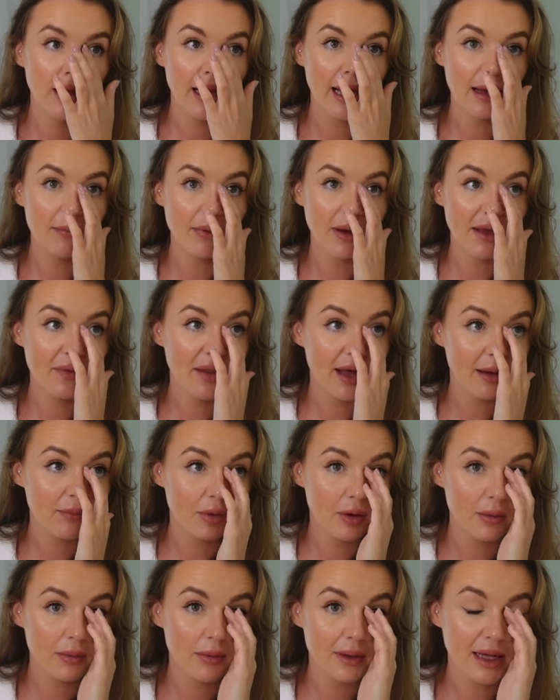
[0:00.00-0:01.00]
Um, and
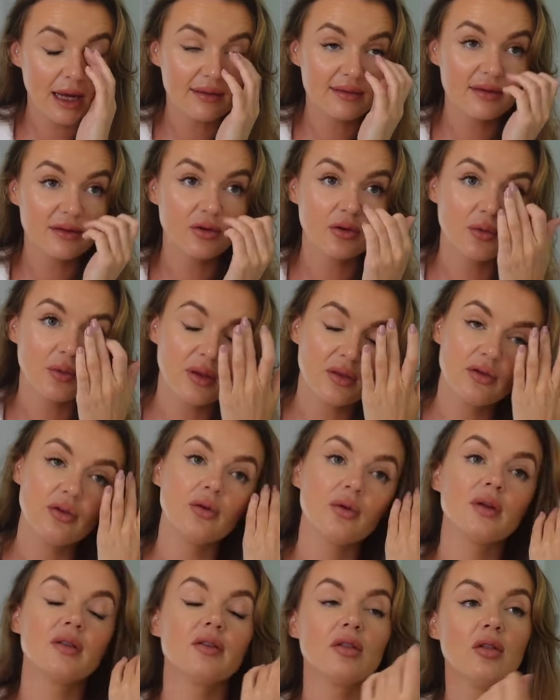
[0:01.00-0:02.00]
that probably has to do with
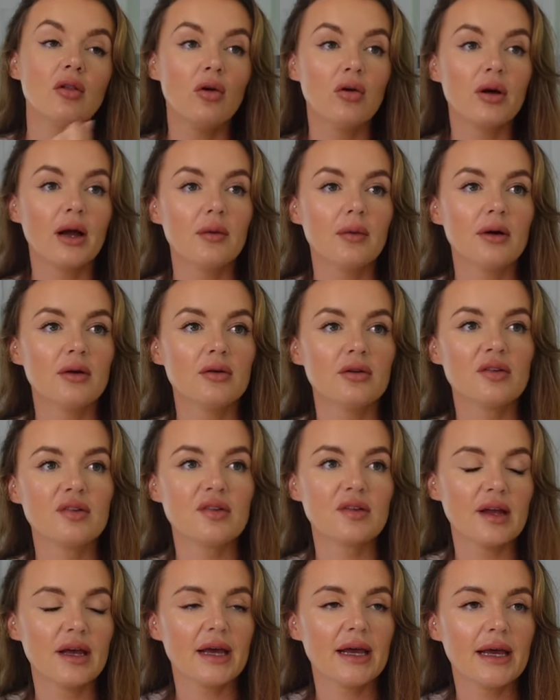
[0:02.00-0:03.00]
Ewan's long
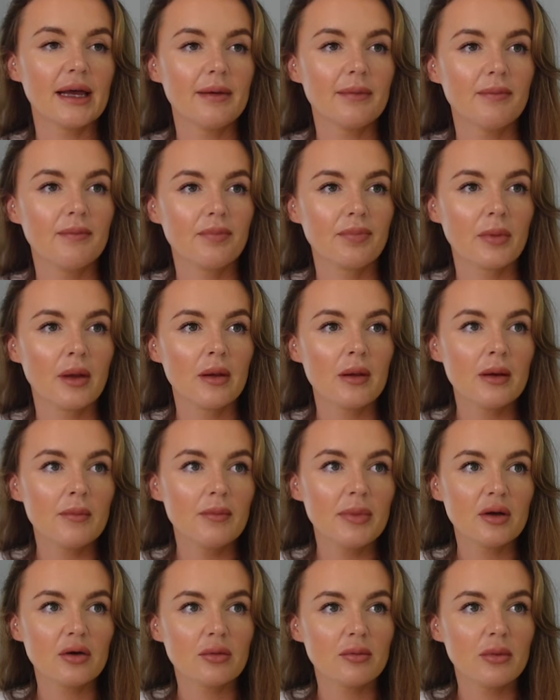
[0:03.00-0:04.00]
hours, um,
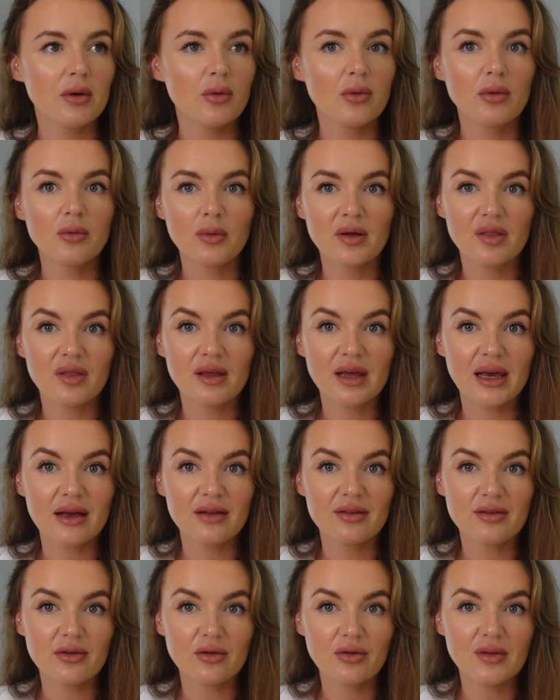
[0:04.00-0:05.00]
being on my own with the
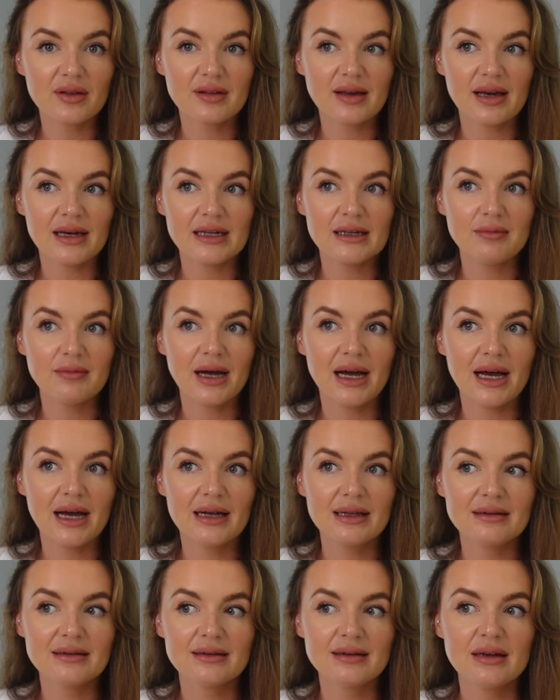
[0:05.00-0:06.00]
kids all the time
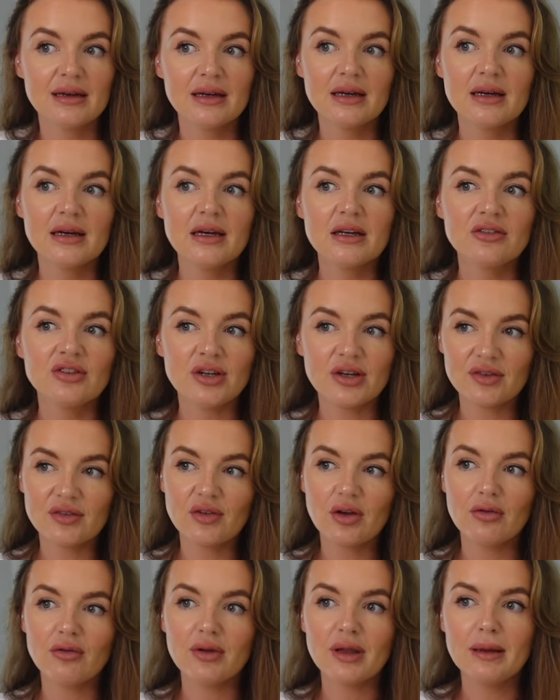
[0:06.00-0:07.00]
and just
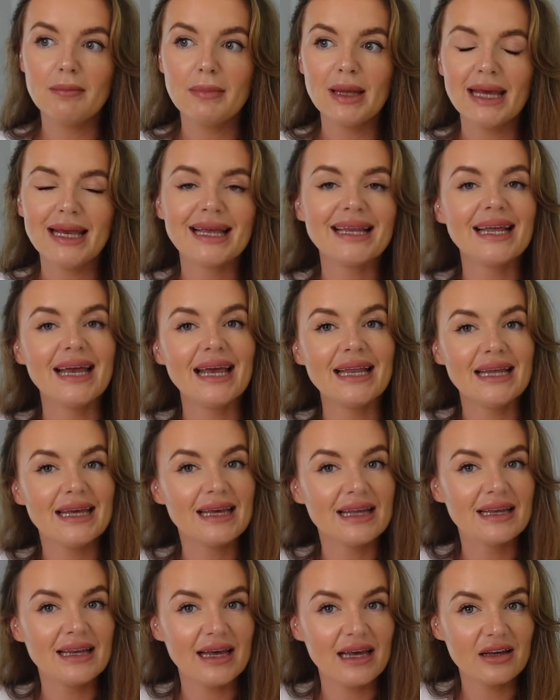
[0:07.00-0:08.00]
not really making any
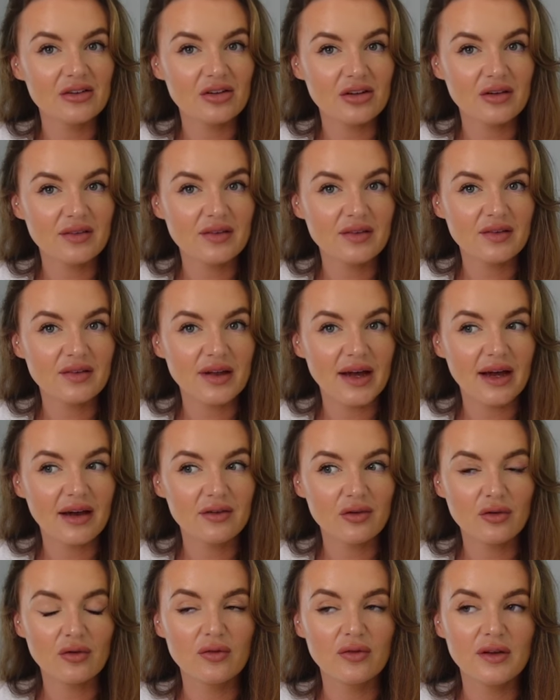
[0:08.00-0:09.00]
connections
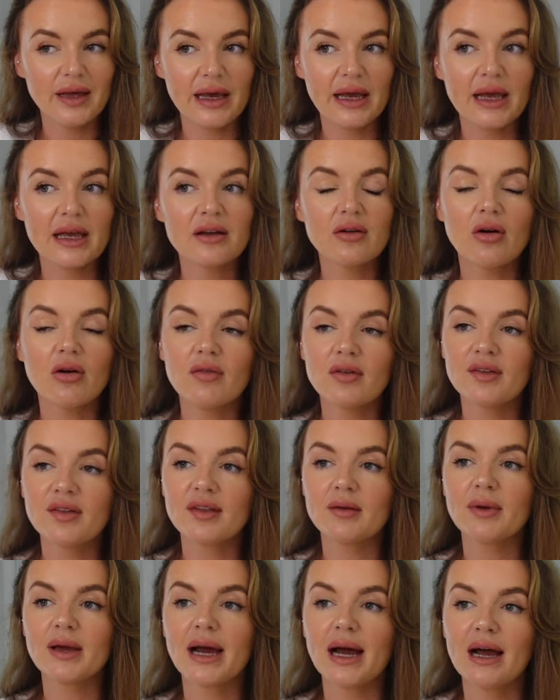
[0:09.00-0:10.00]
as of yet. And
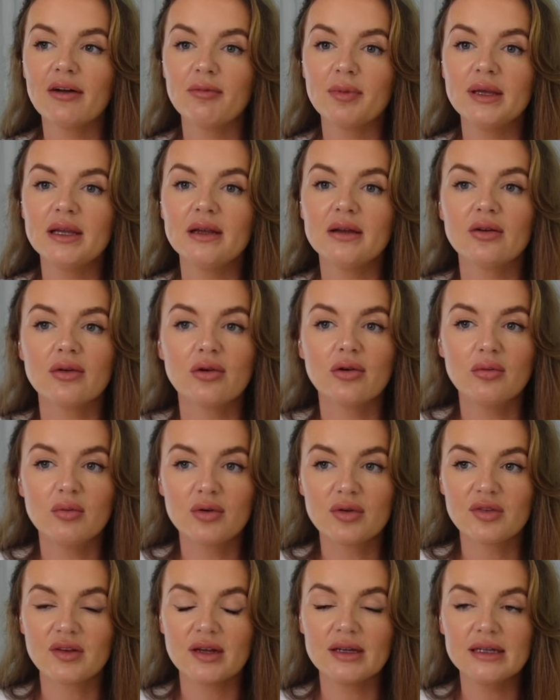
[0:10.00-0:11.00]
obviously we have been here
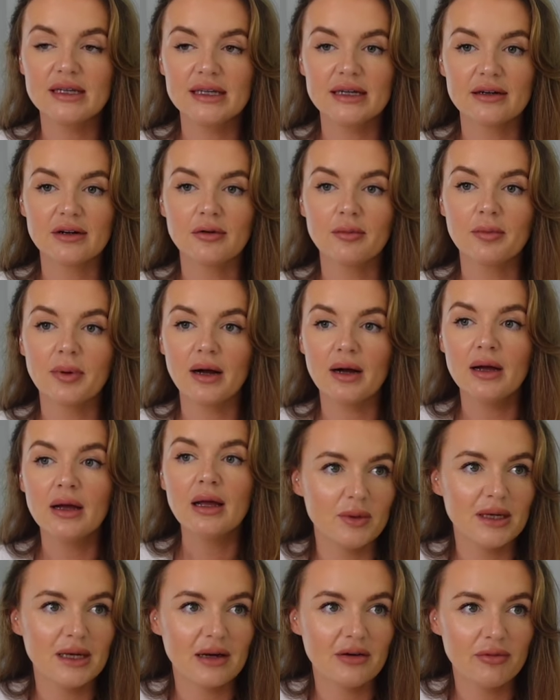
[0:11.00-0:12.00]
almost a year, but
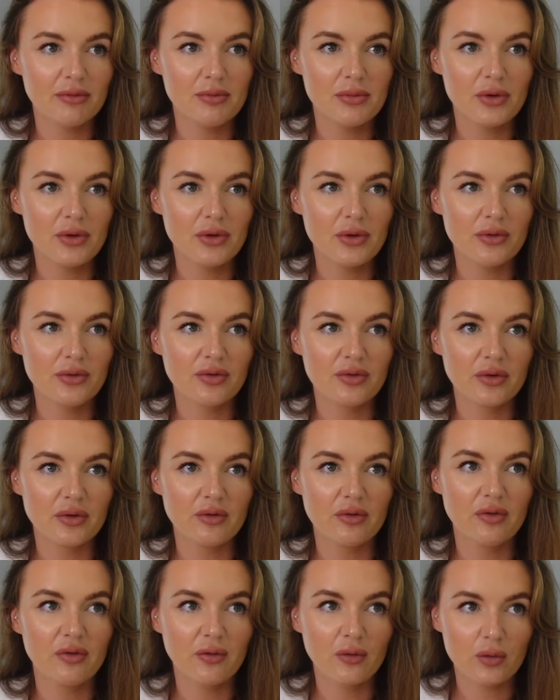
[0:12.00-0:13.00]
we have moved
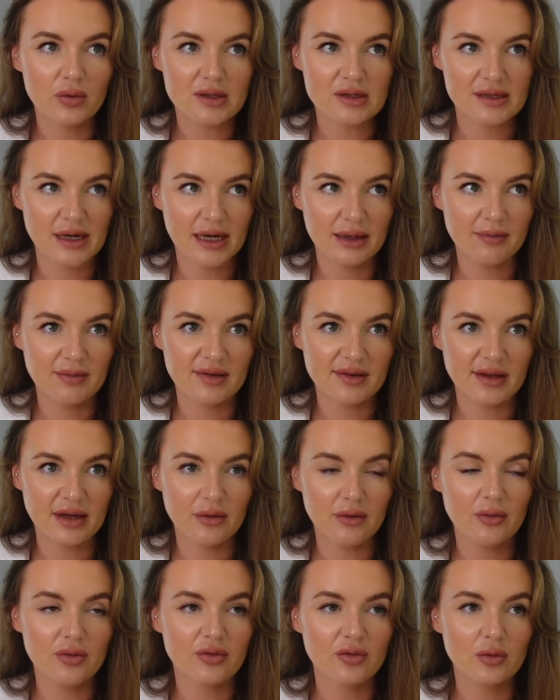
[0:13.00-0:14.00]
four times
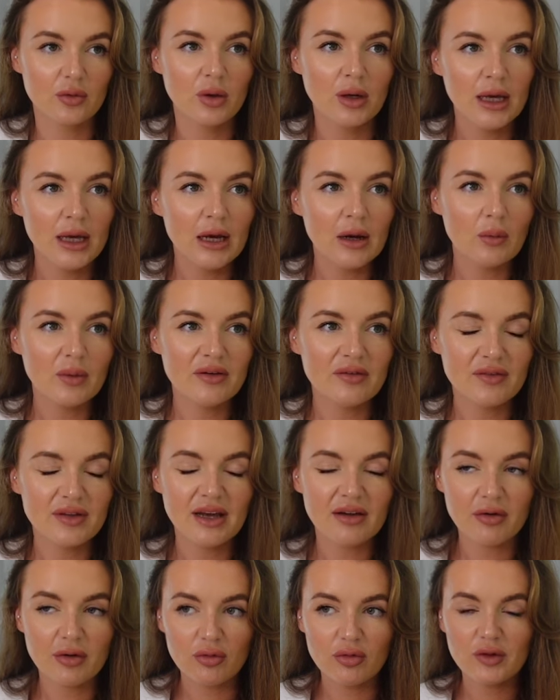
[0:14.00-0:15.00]
now. So we've
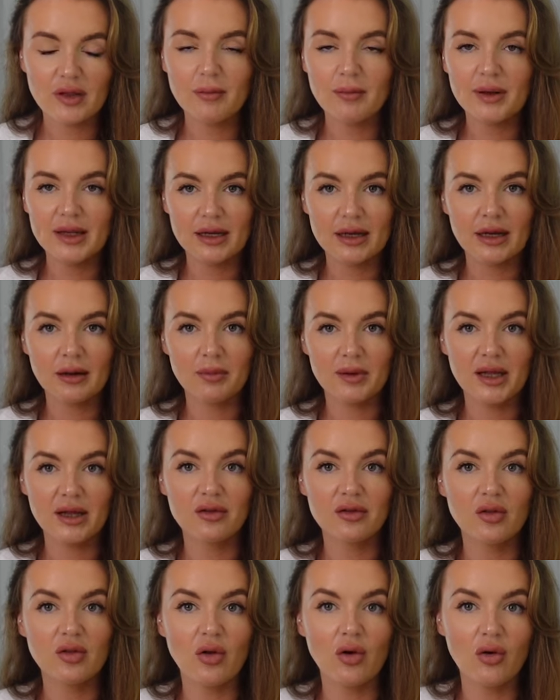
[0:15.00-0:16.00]
never really been in a
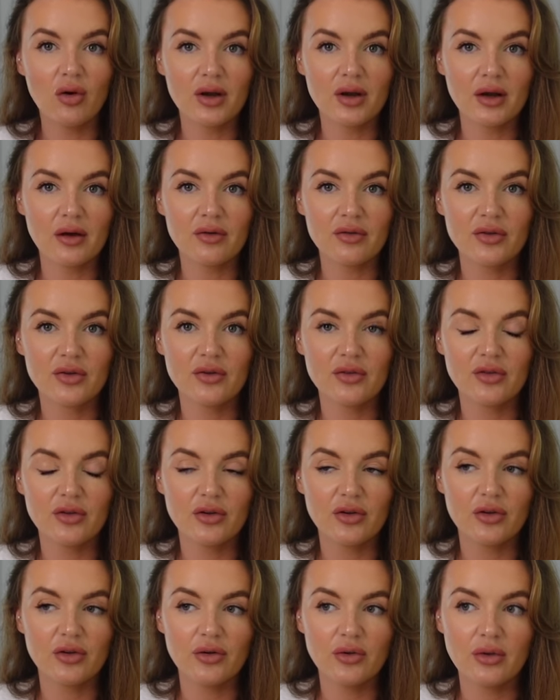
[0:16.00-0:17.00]
place long enough to
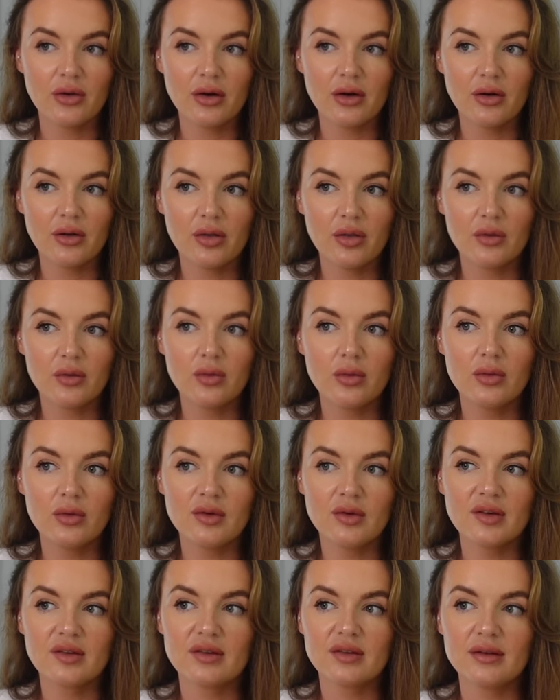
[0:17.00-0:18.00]
secure
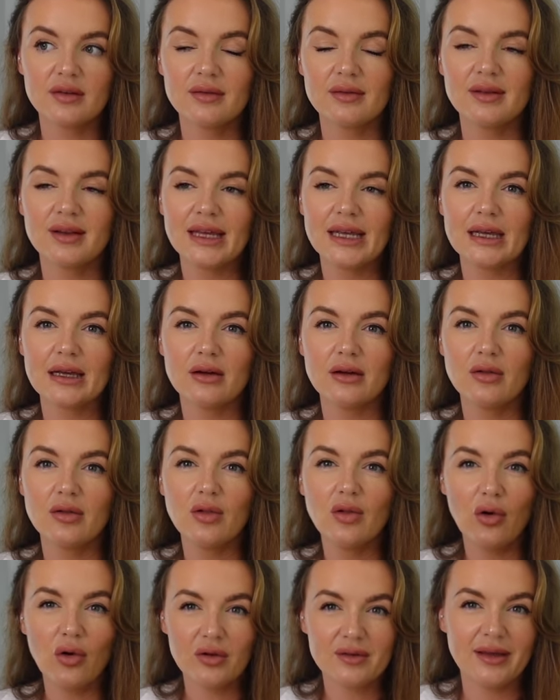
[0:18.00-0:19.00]
those like
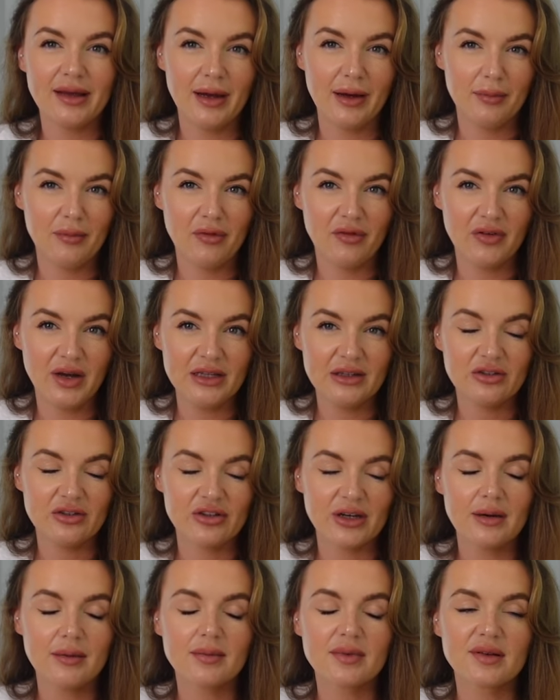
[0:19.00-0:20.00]
long-term
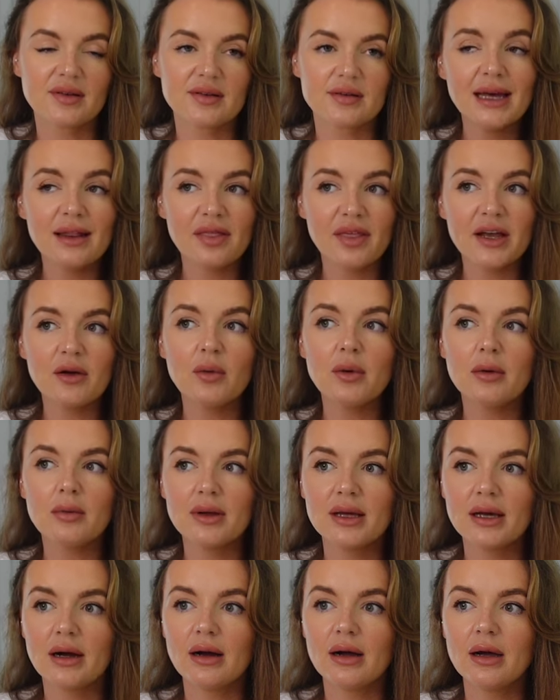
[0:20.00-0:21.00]
friendships. I think where
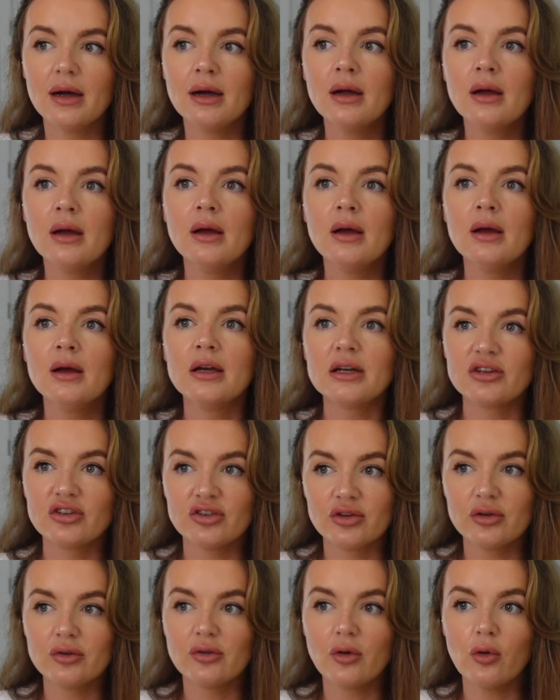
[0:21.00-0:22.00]
we are
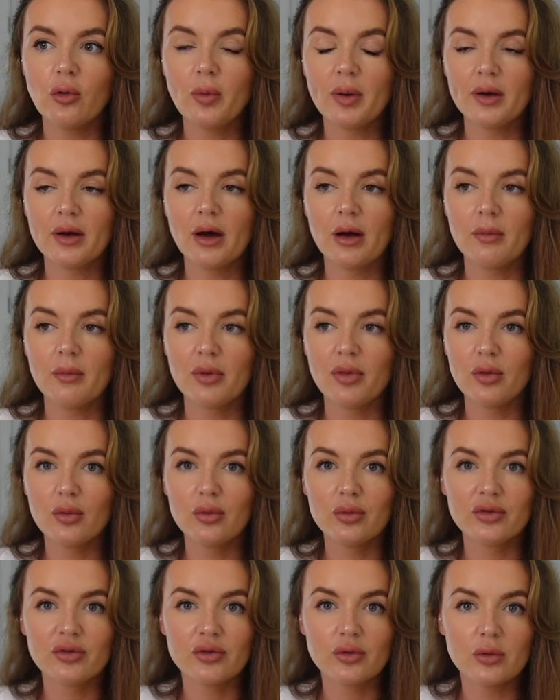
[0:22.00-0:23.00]
should open up
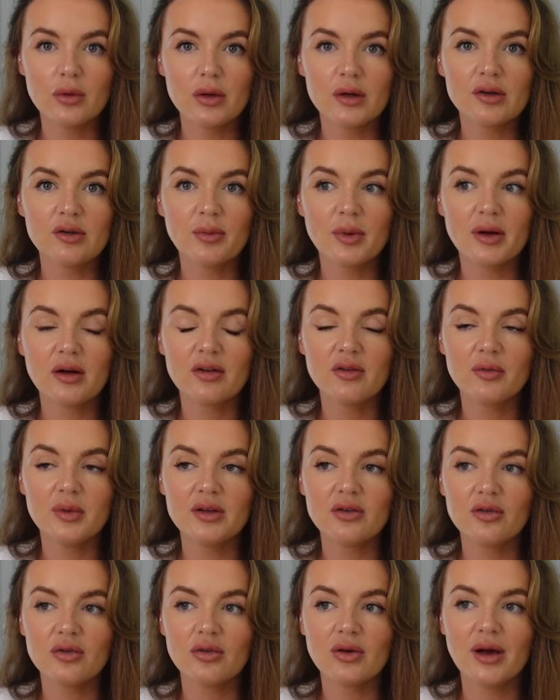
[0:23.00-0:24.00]
those doors because we
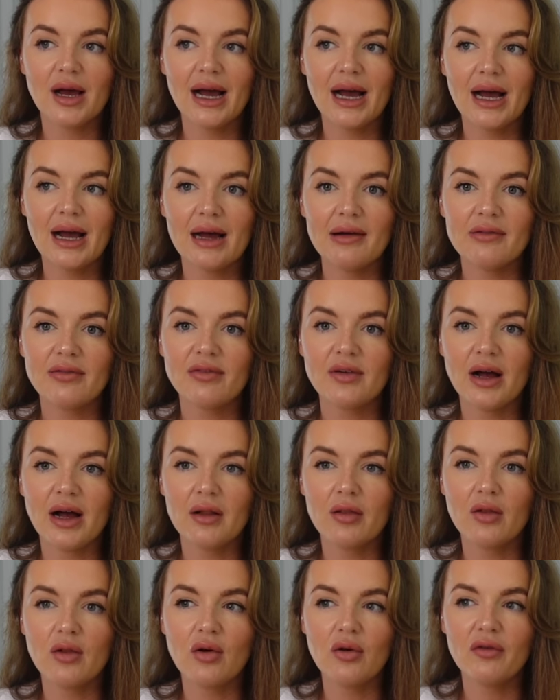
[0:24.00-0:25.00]
do have
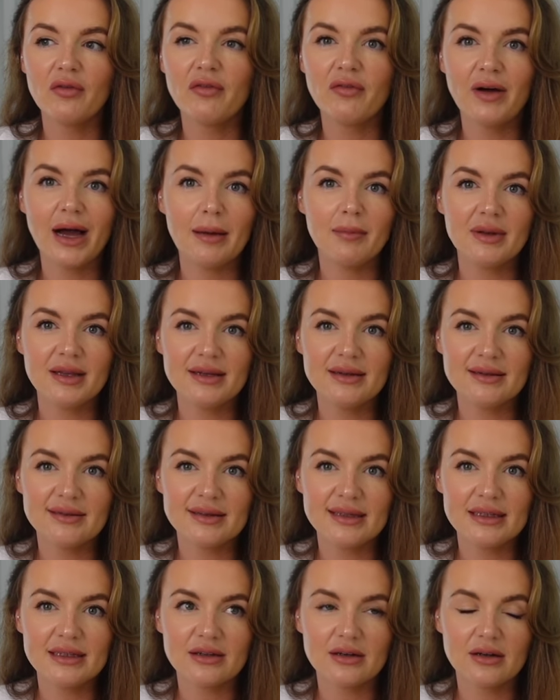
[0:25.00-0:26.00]
a lot of families
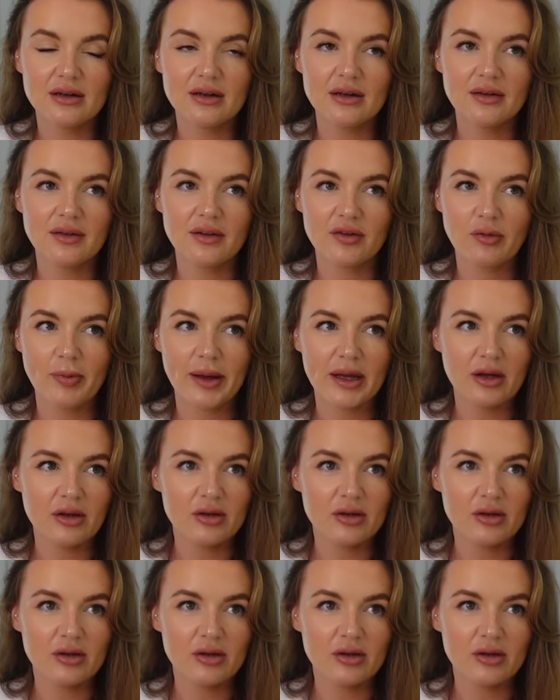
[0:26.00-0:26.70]
here. There's a big